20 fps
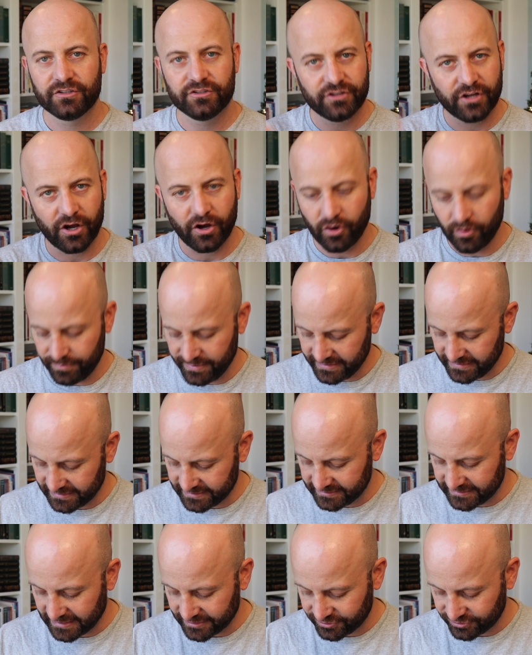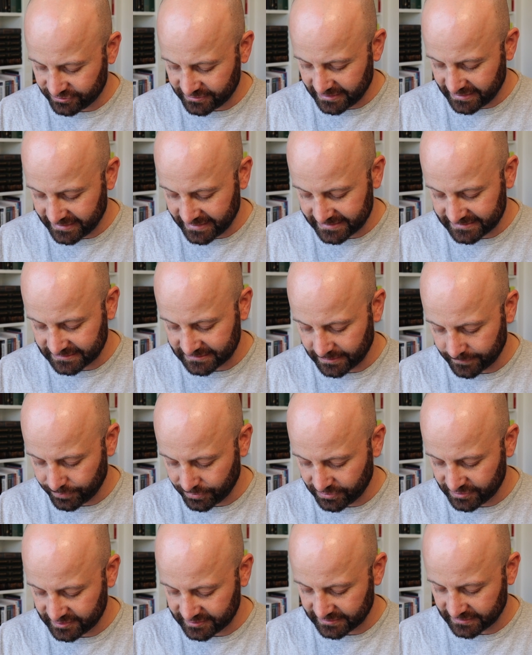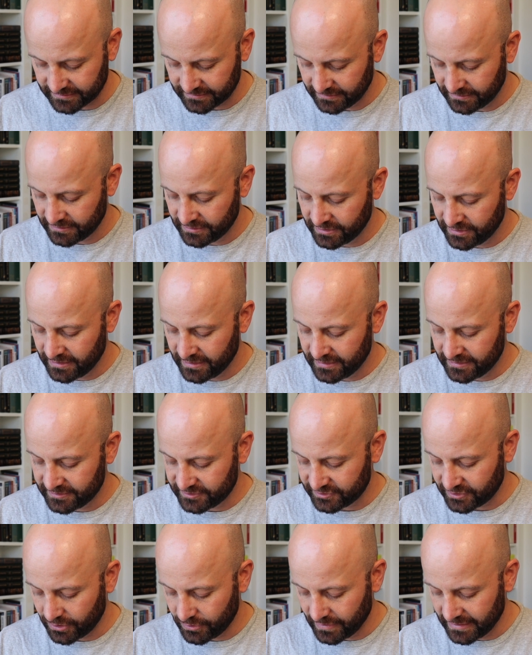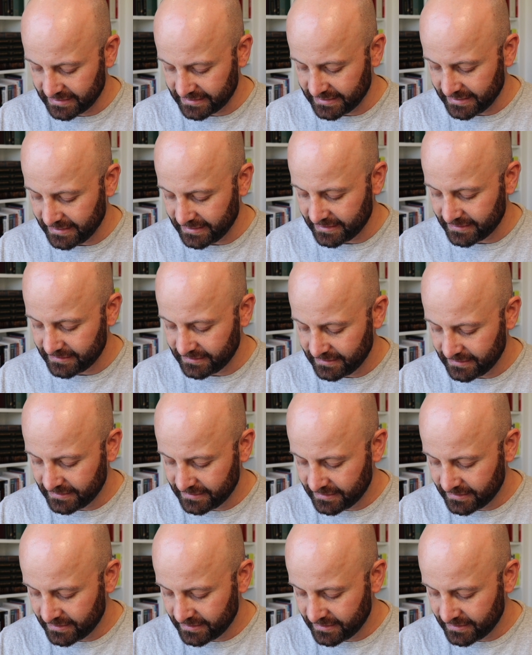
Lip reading: No, because yesterday isn't a person. So again,